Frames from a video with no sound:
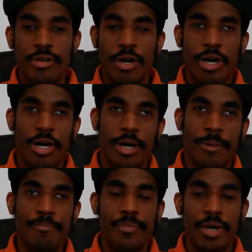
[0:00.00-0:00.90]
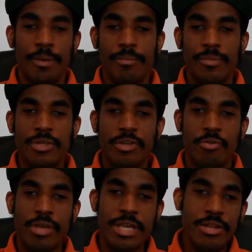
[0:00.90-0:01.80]
uh, um, you
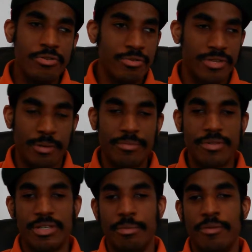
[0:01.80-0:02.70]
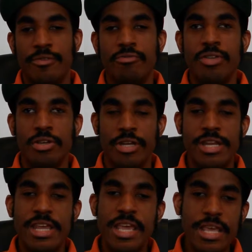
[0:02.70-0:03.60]
know eat. Some some of you you
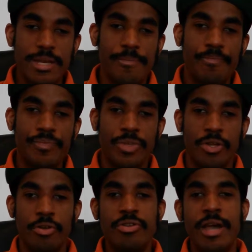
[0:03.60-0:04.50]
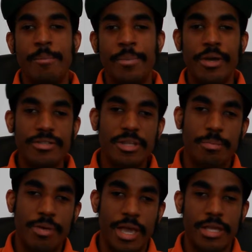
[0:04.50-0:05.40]
need to eat. You know you got bills to
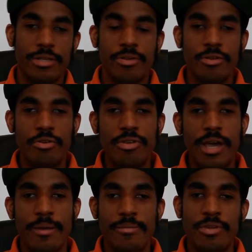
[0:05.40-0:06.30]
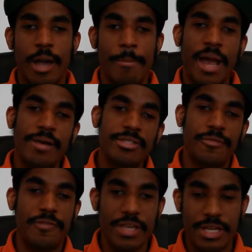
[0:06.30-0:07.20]
pay. You know you got you got mouths to
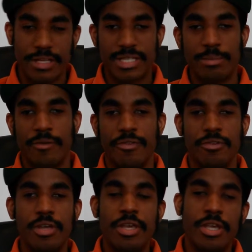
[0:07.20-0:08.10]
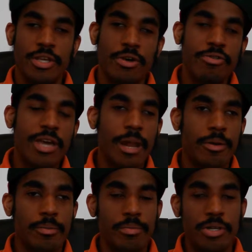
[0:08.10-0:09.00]
feed. Some of you. You know you got
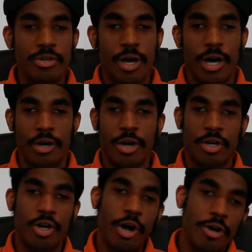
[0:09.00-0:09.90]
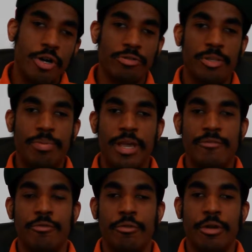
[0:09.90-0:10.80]
a a, a car note to pay
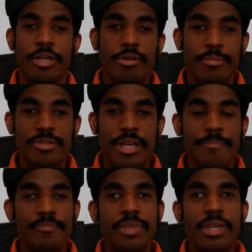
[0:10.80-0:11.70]
for. You know what I'm saying?